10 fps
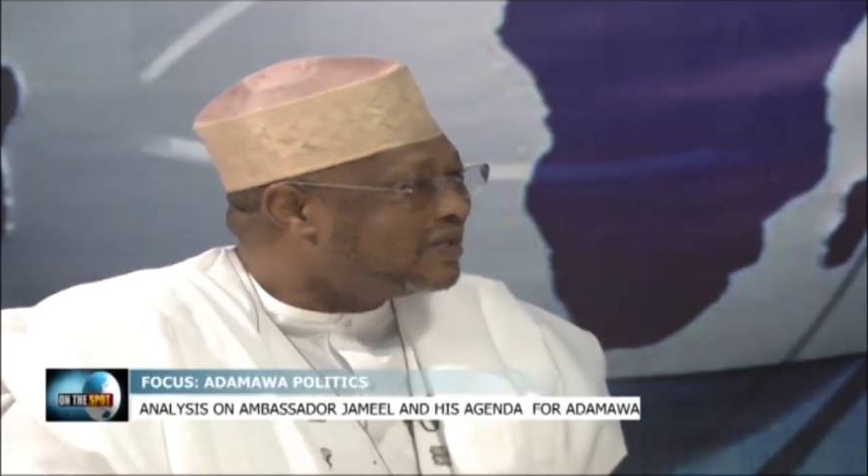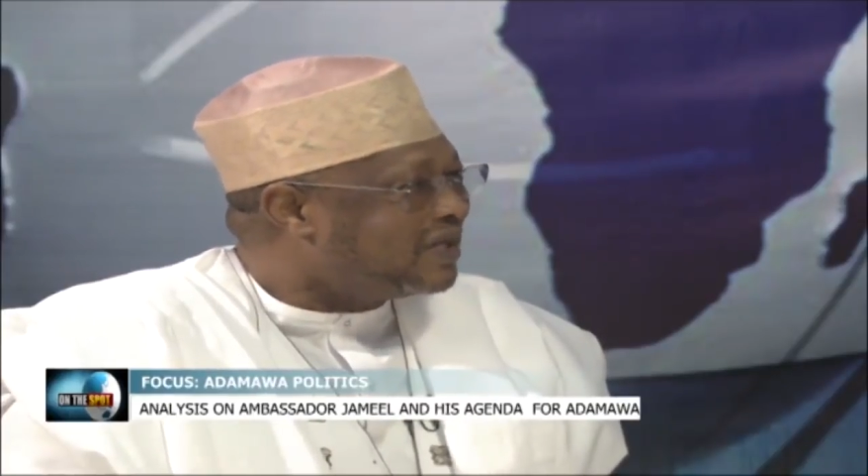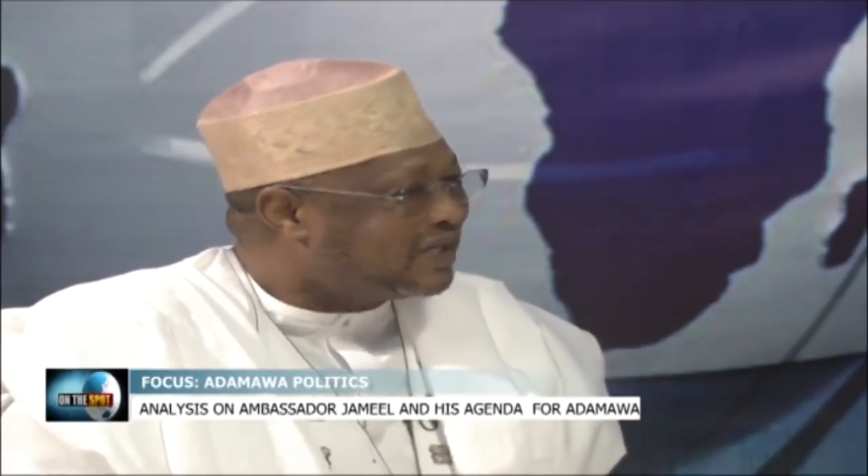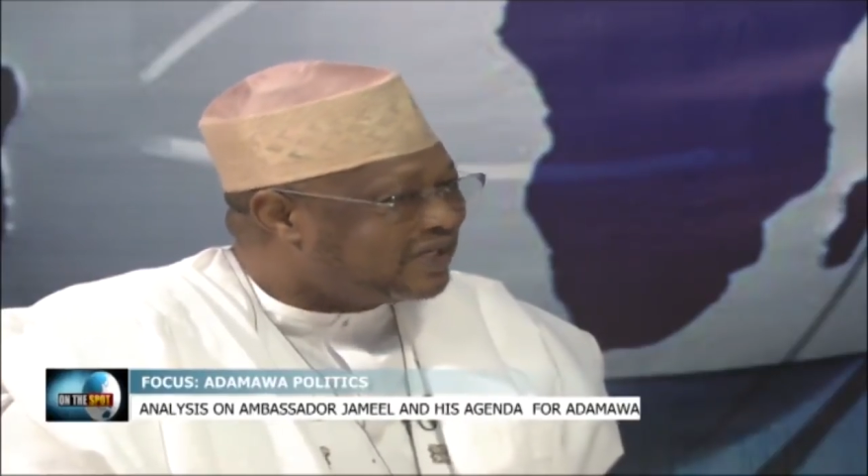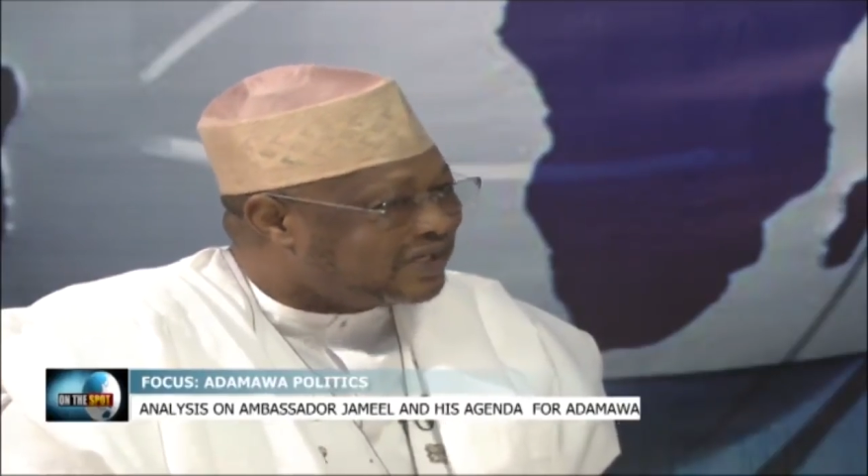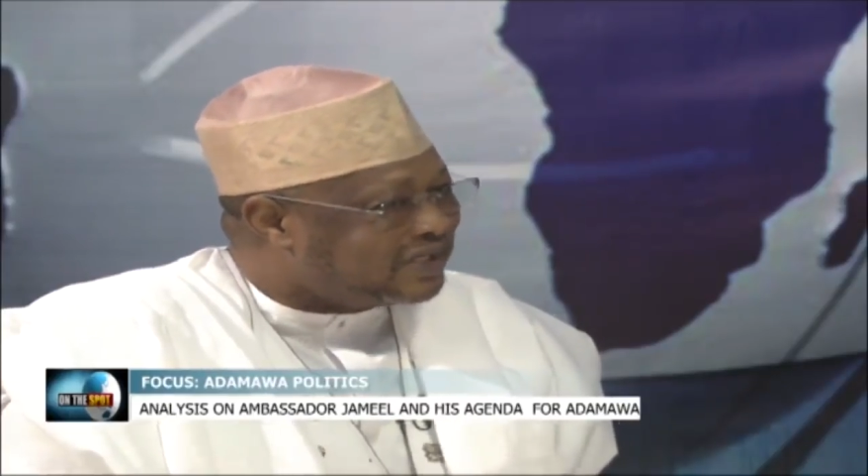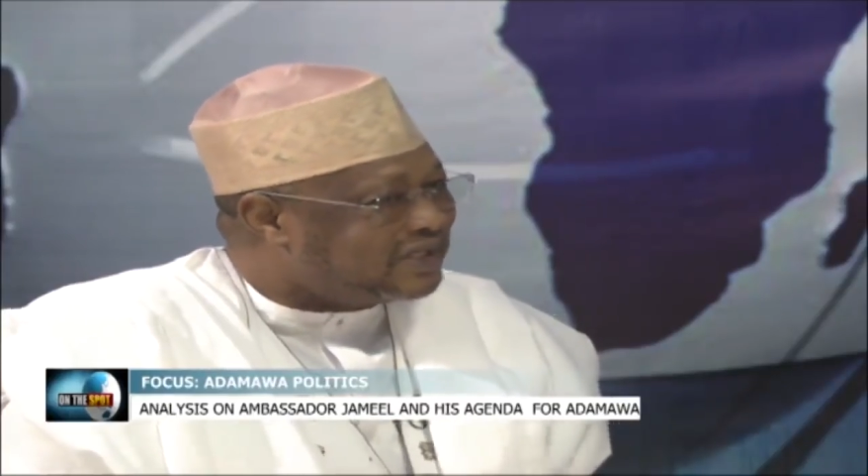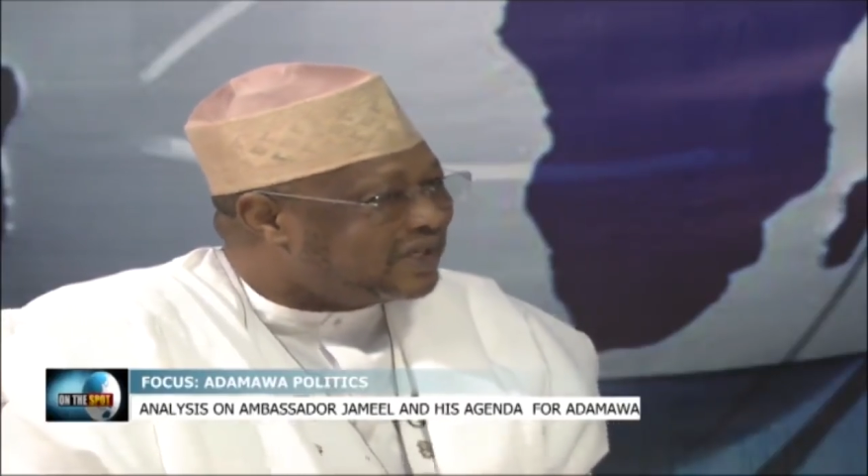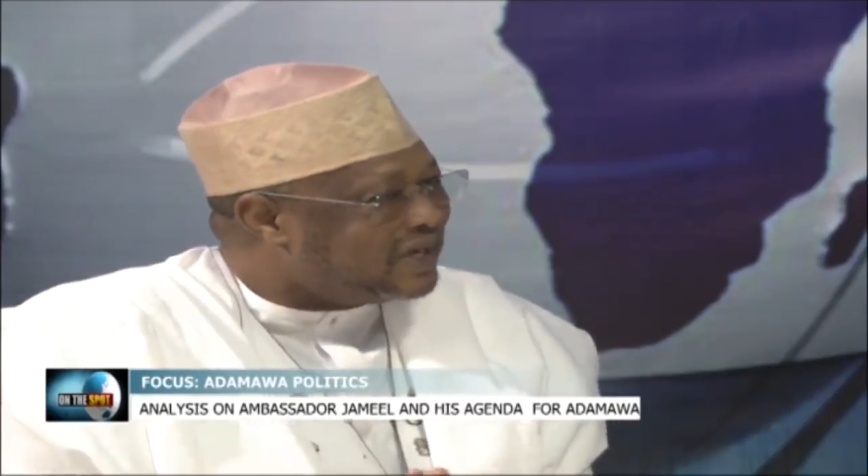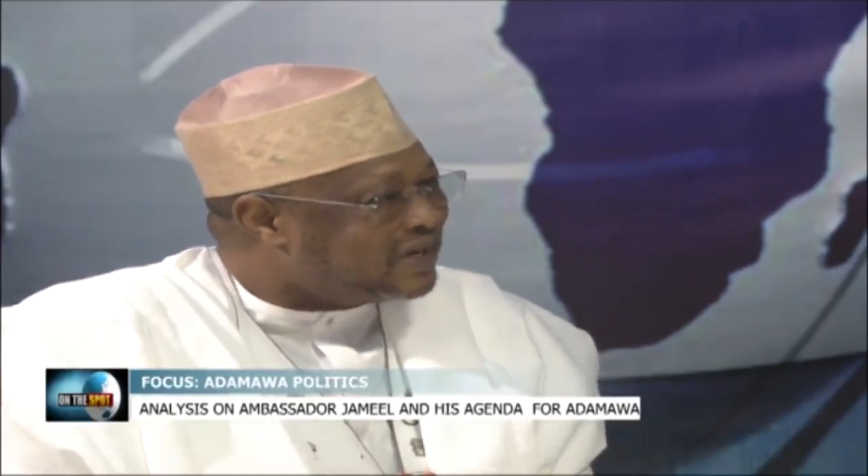that
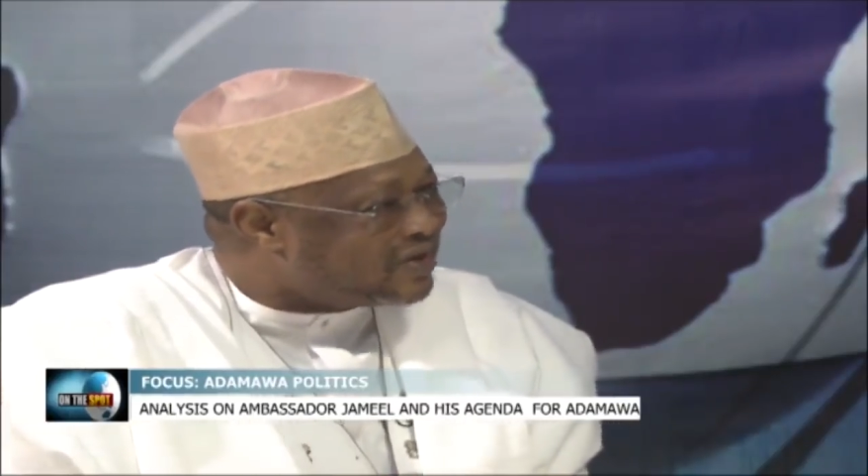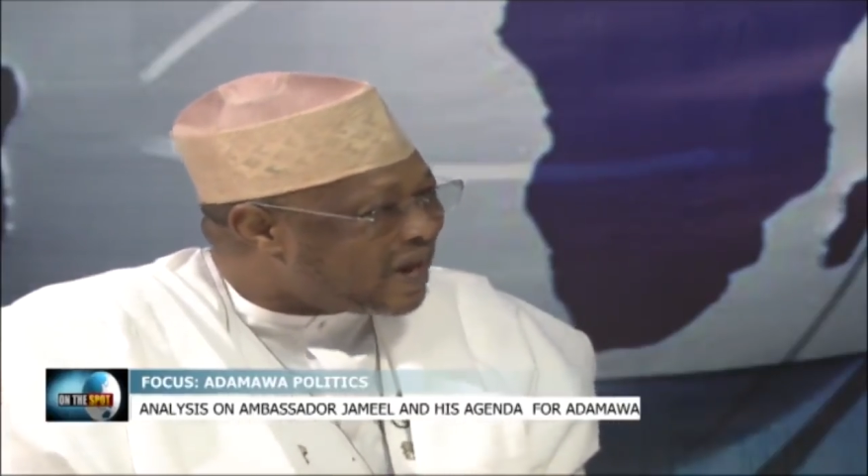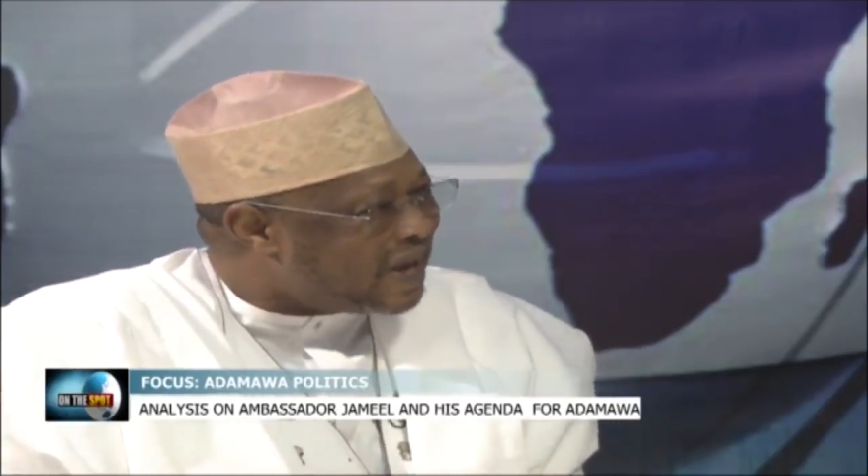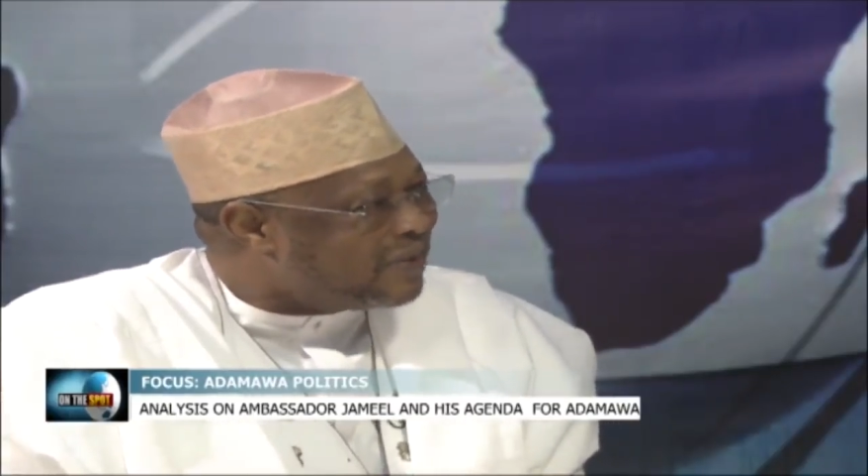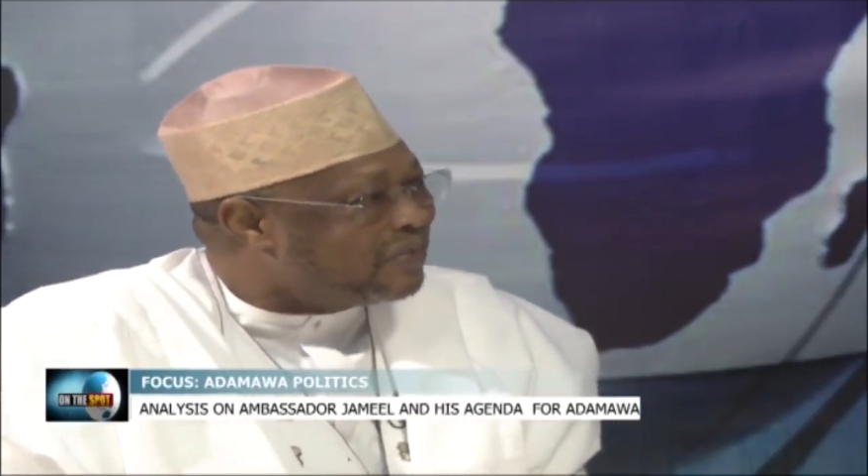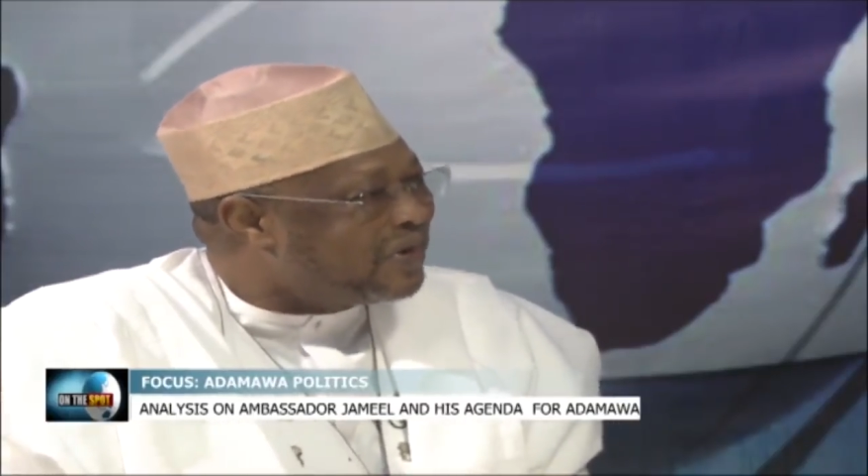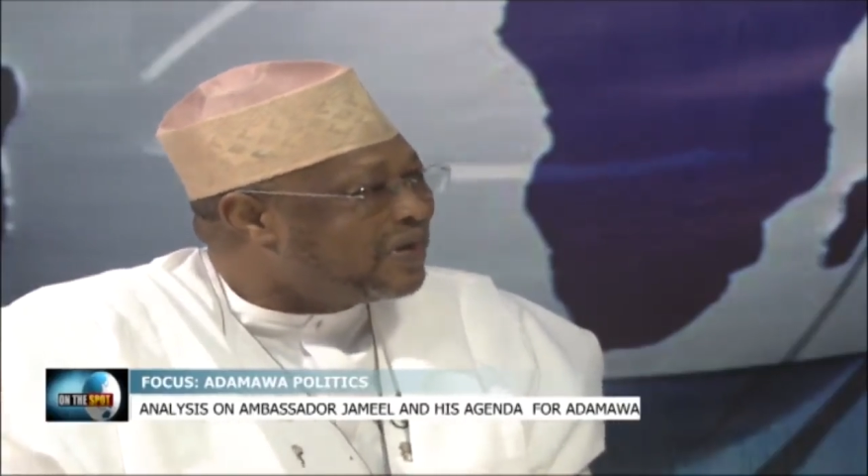is in rhyme